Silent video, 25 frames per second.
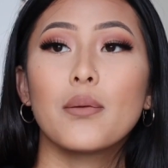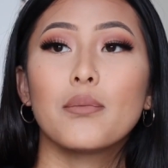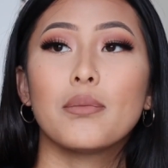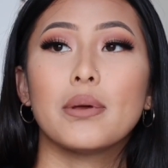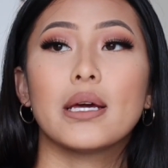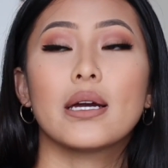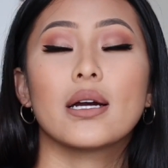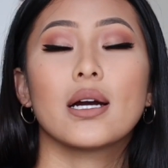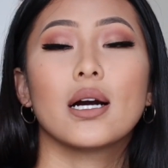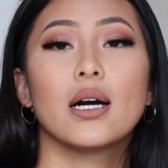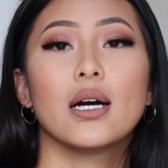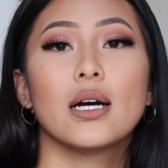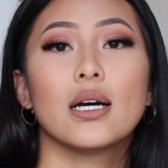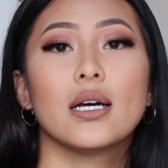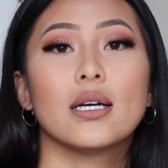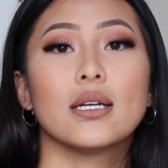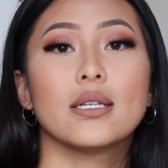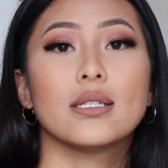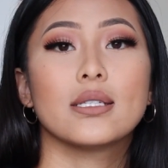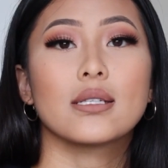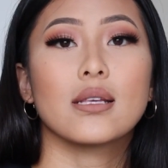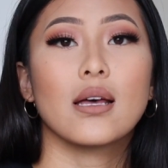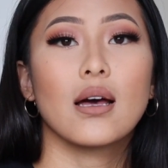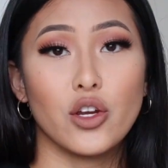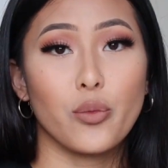
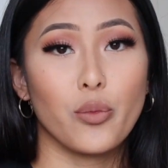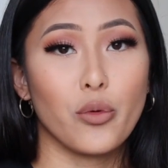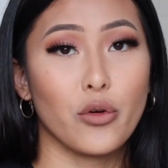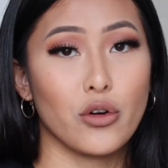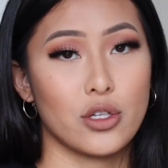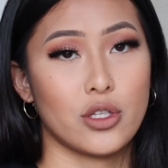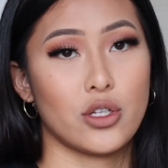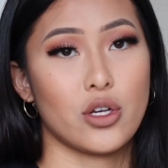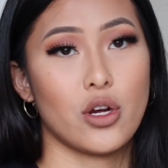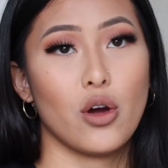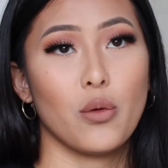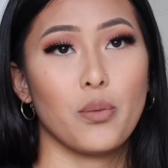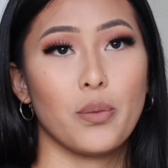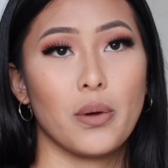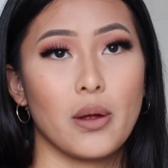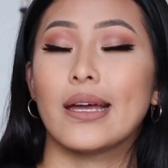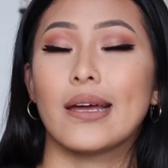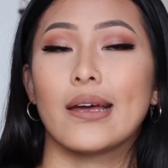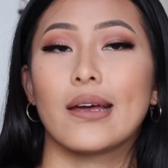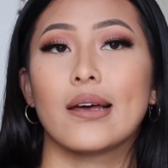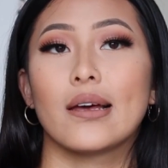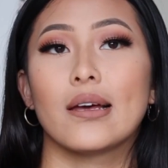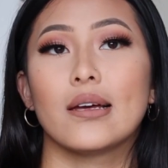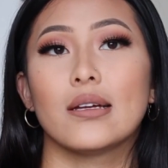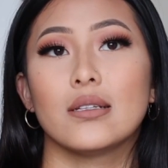because your pores are open,
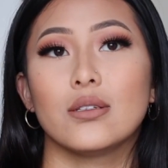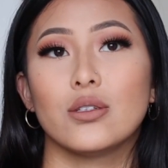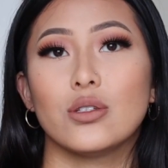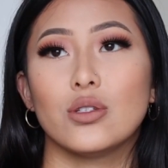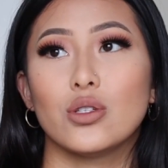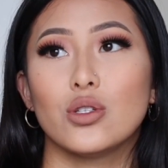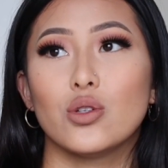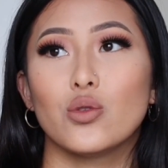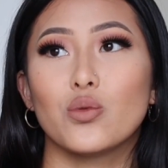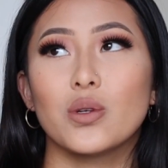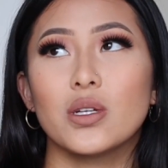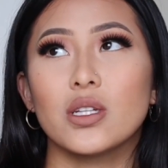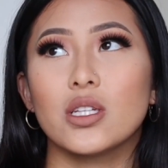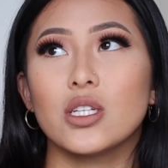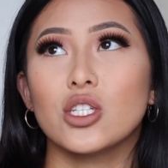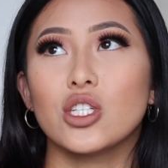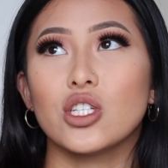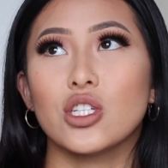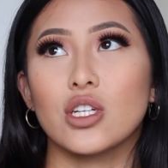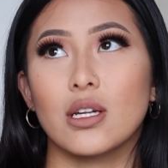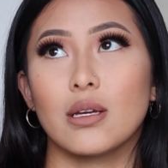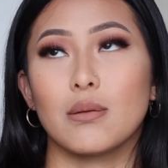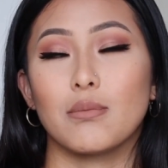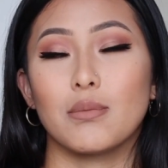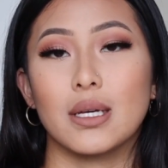and you really
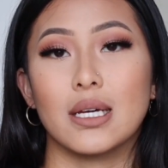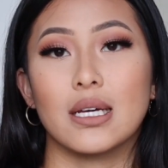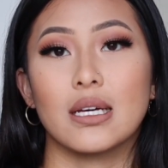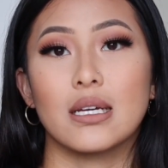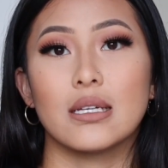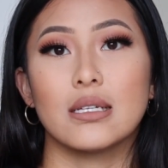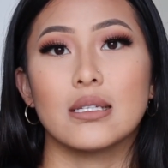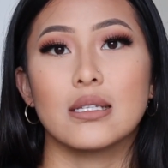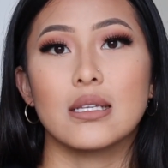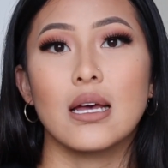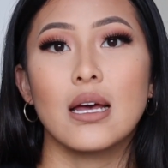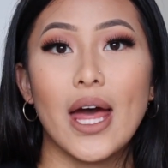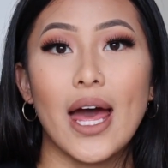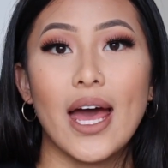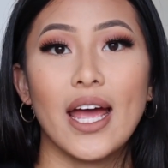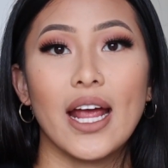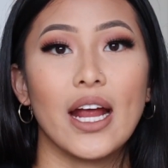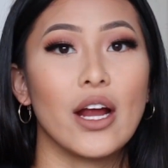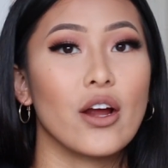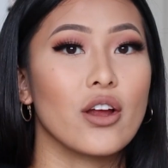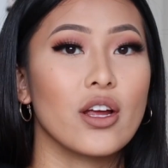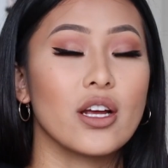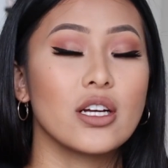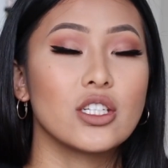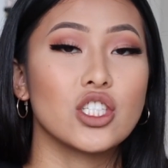shouldn't, because that
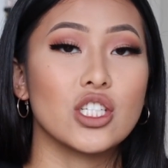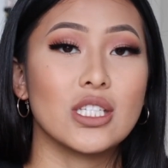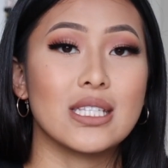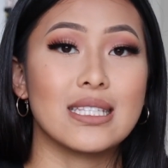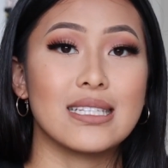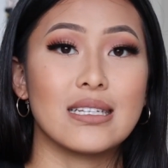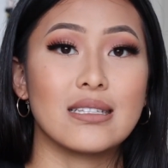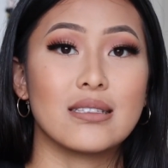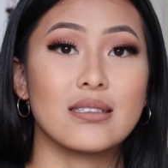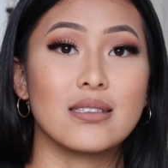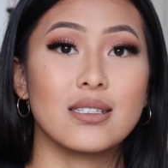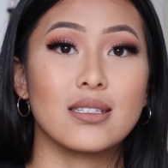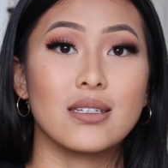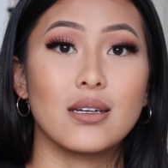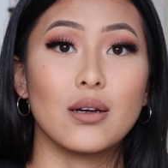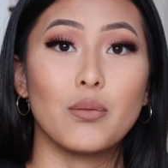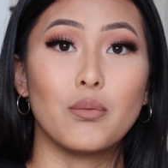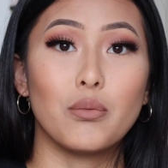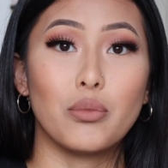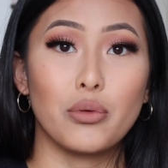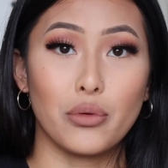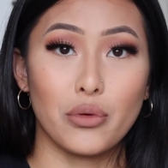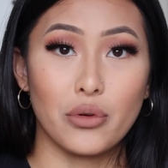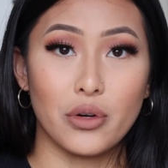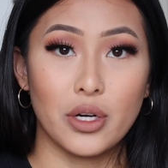area just needs to
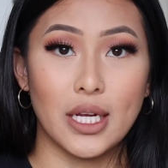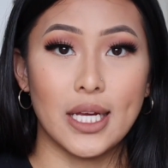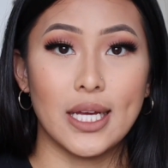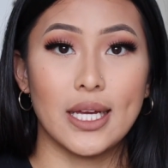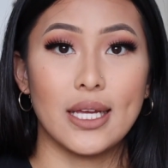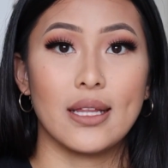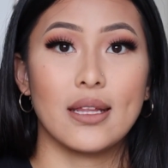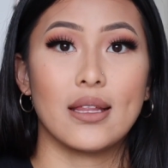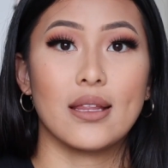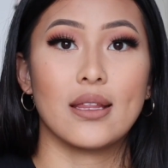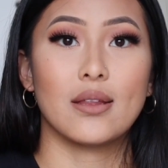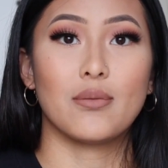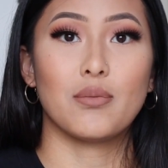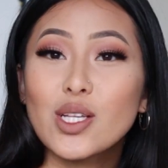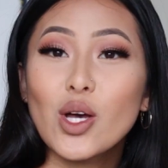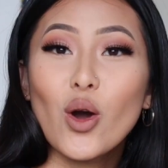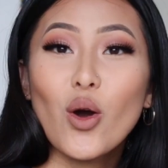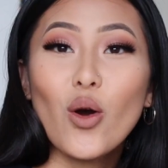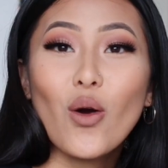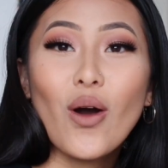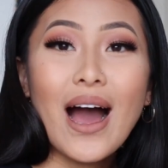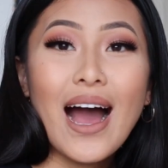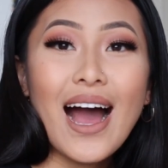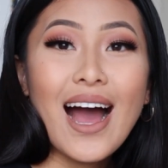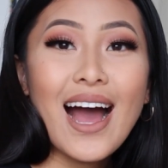breathe.
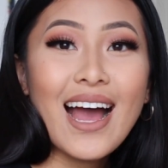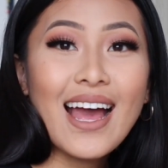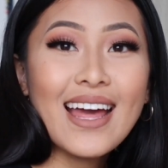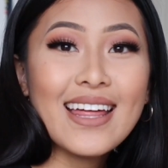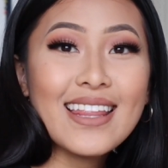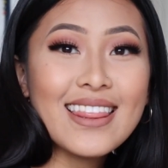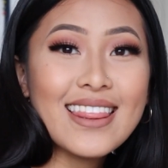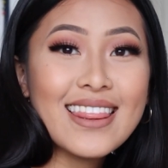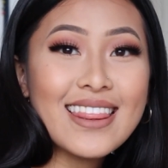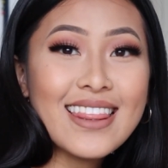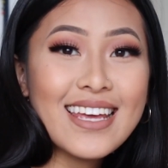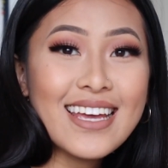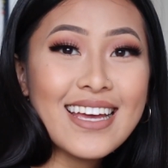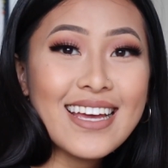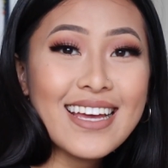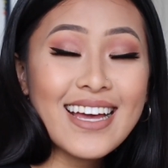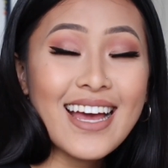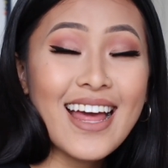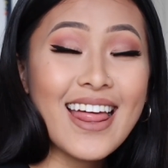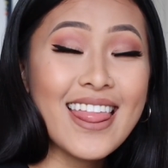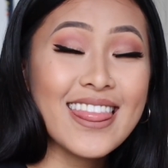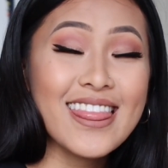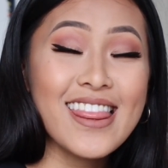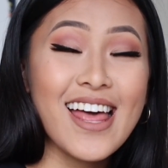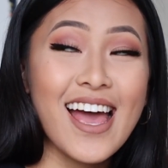So I think
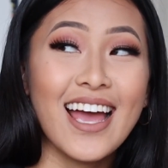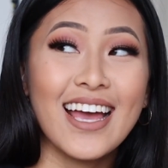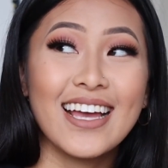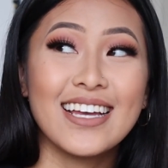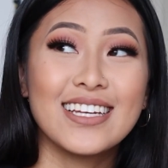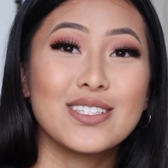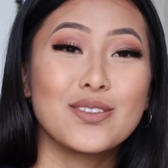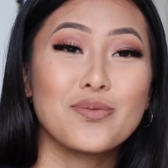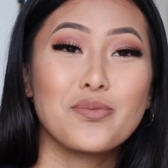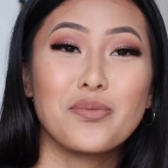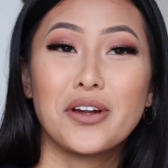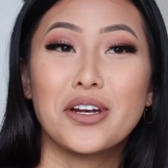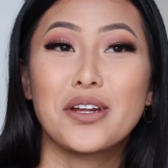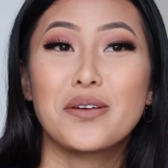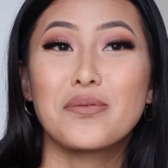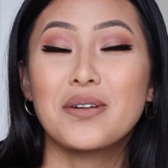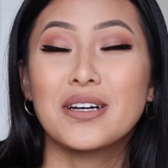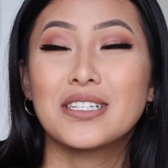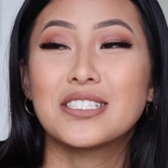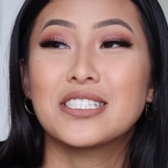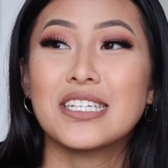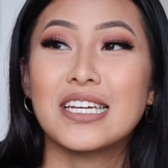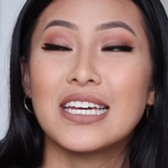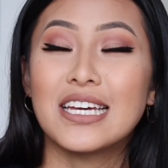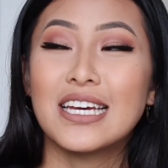that is pretty
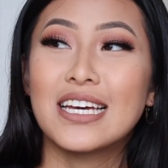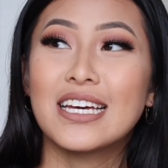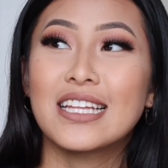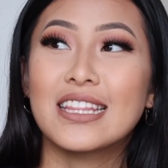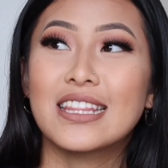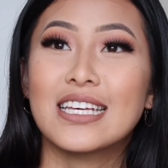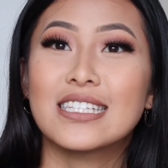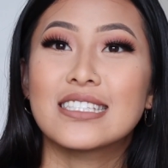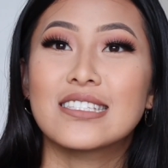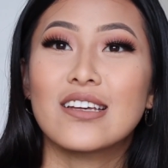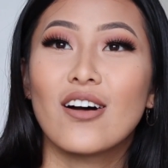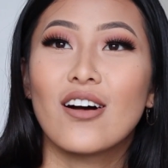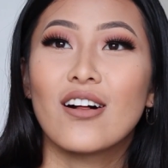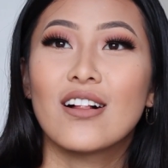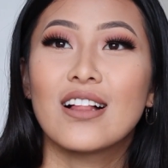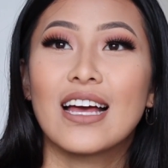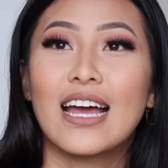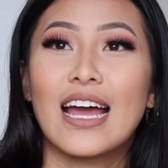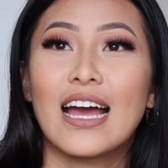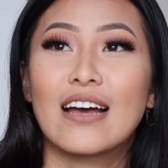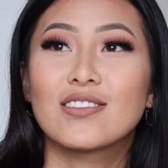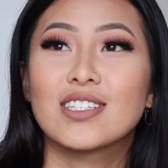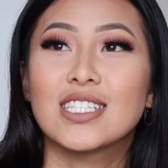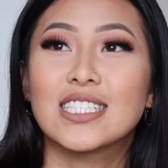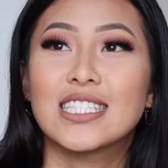much it. That's all I
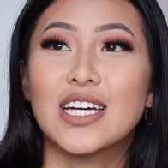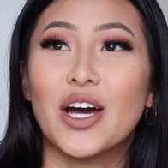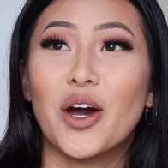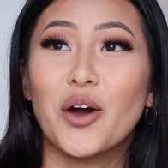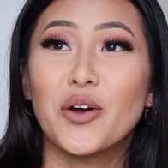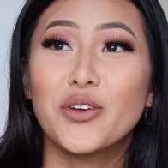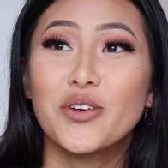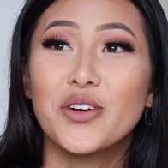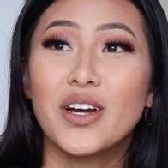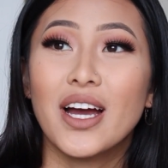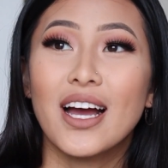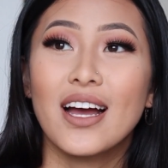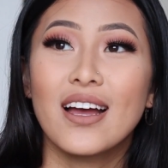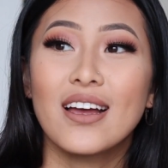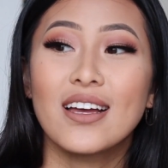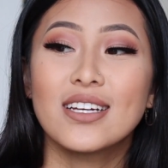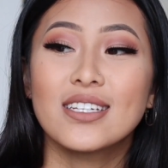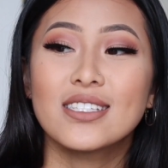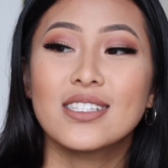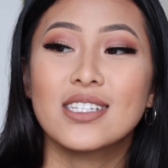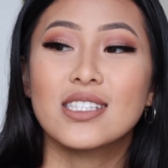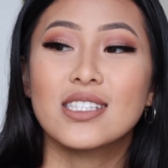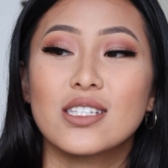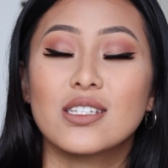have to tell you guys.